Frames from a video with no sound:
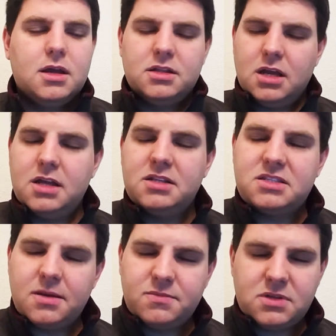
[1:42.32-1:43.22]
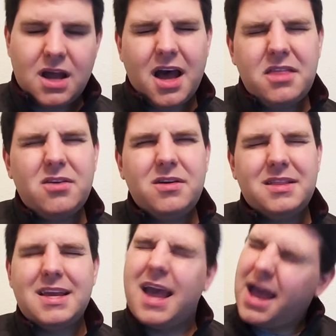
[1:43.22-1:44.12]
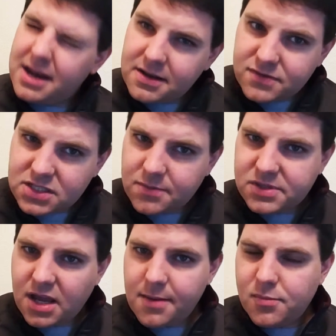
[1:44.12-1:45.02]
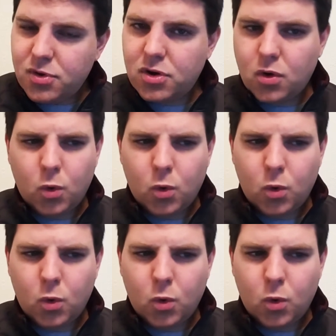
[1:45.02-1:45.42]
in either the end of September